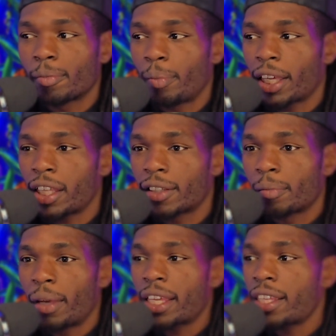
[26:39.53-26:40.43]
Make
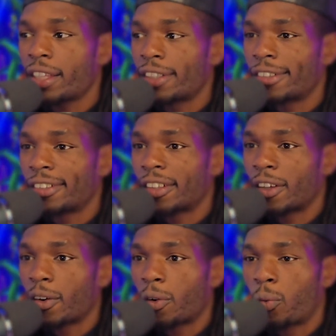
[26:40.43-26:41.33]
it
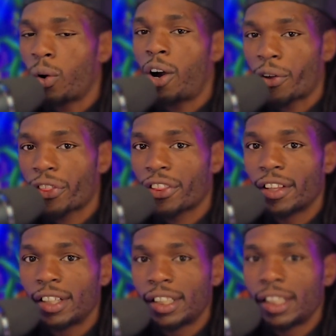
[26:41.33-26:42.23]
wealth
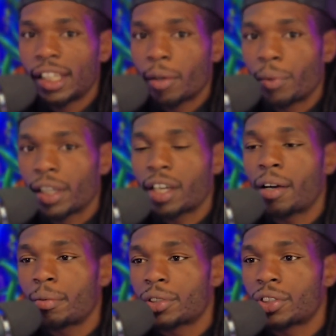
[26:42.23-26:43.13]
when it
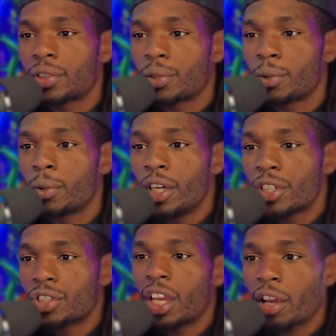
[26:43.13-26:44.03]
comes to
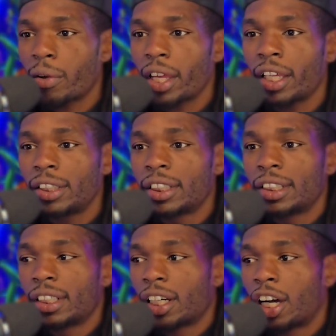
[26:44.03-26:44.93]
sharing,
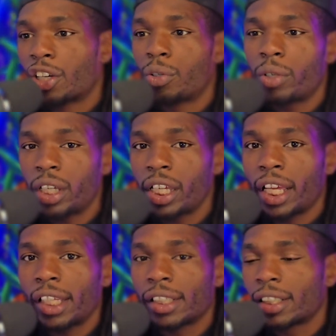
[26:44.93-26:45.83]

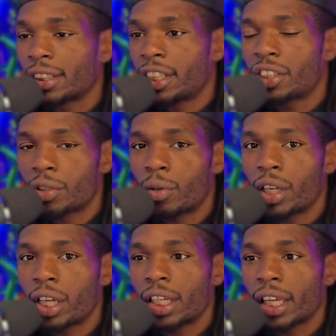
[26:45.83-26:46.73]
agreeing,
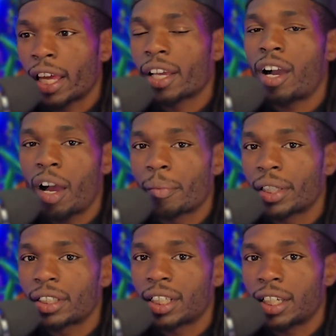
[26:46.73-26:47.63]
disagreeing, and
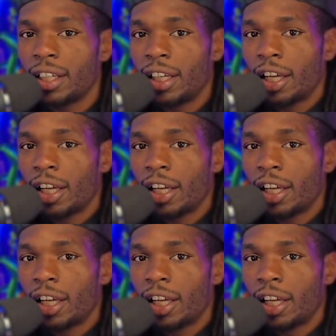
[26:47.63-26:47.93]
commenting.